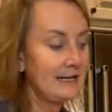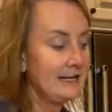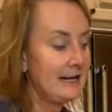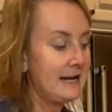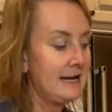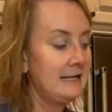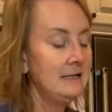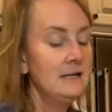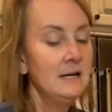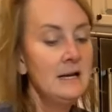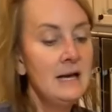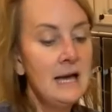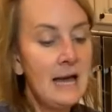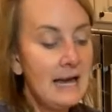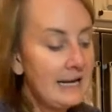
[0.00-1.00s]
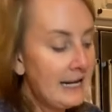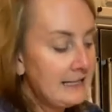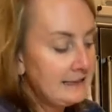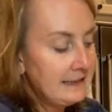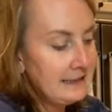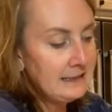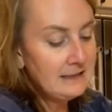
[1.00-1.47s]
I did some
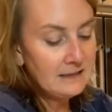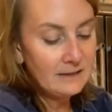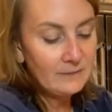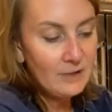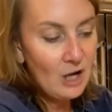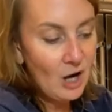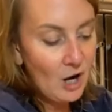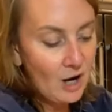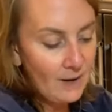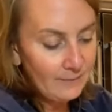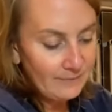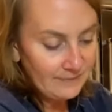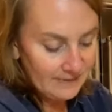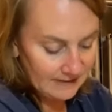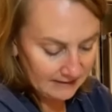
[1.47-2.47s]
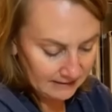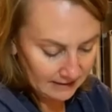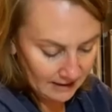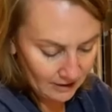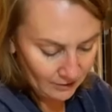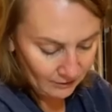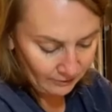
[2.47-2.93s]
comps on prices
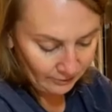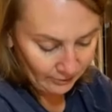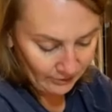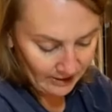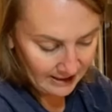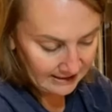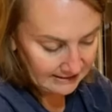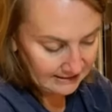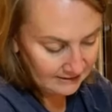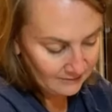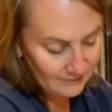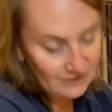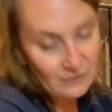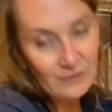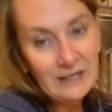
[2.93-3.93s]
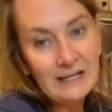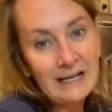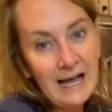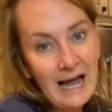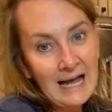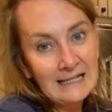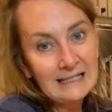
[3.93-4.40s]
between Cascade and Jet
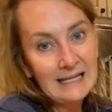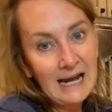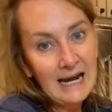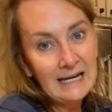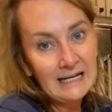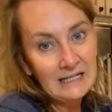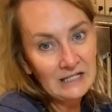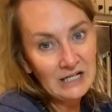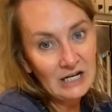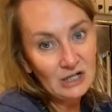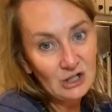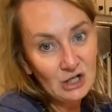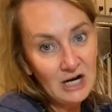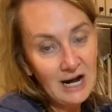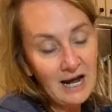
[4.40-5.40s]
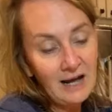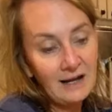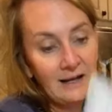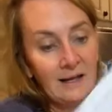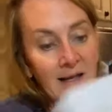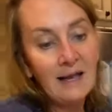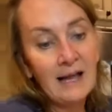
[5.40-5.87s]
Dry and then
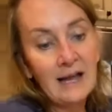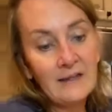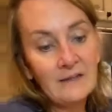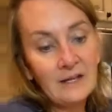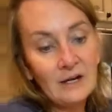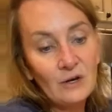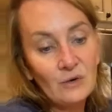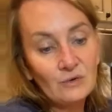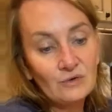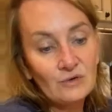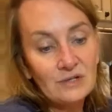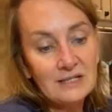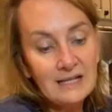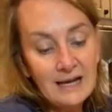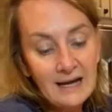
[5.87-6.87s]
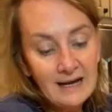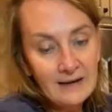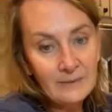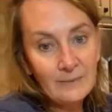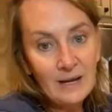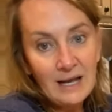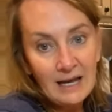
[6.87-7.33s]
Ultrazyme and our Rinse
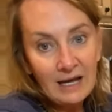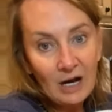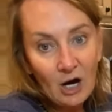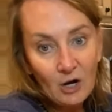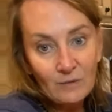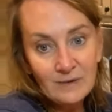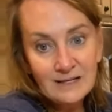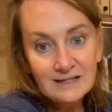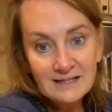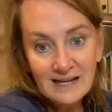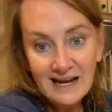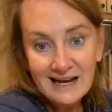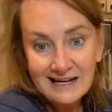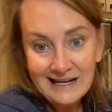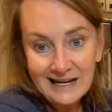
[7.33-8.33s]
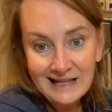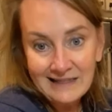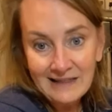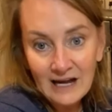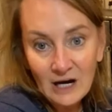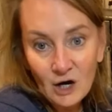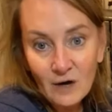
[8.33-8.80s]
Aid and they are
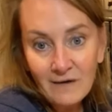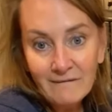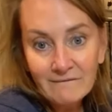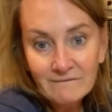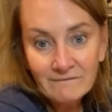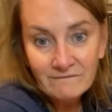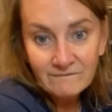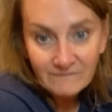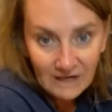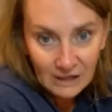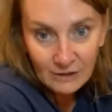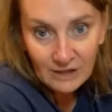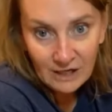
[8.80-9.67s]
very comparable.